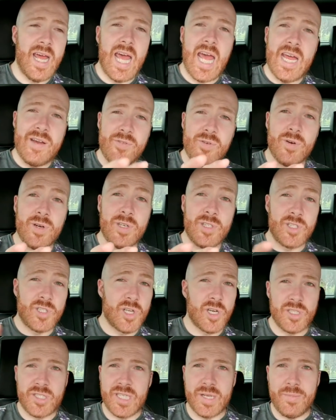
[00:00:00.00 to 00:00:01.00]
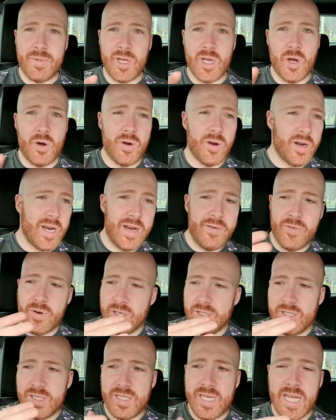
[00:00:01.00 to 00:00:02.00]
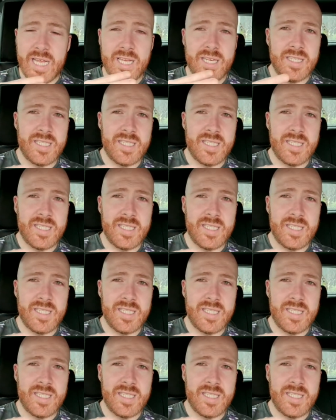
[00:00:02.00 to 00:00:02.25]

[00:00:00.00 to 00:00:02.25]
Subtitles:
Everyone's got something going on. Everyone's taking